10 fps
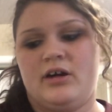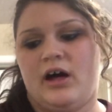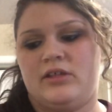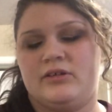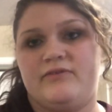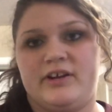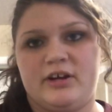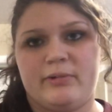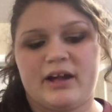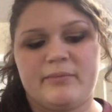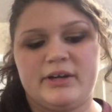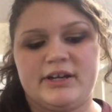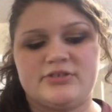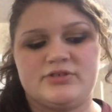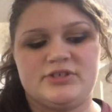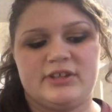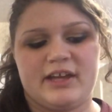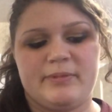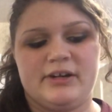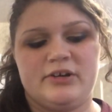other video recommendations you'd
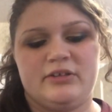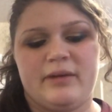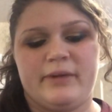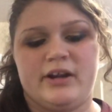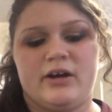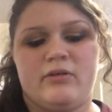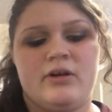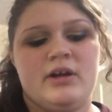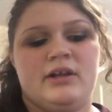like me to do, let me know.